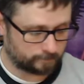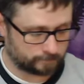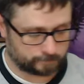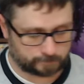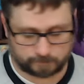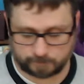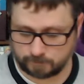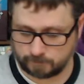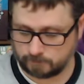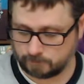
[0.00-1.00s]

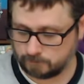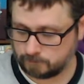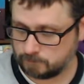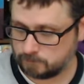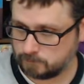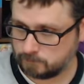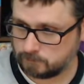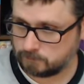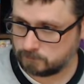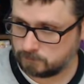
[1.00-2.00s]

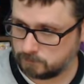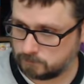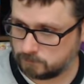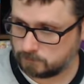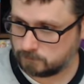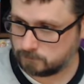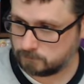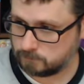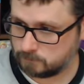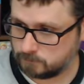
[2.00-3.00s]

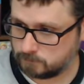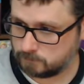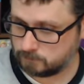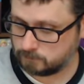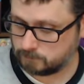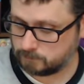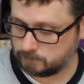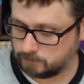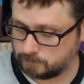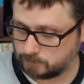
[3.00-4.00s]

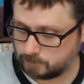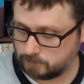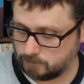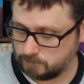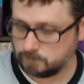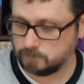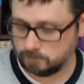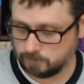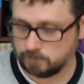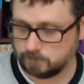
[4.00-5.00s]

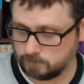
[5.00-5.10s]
The person shown says nothing.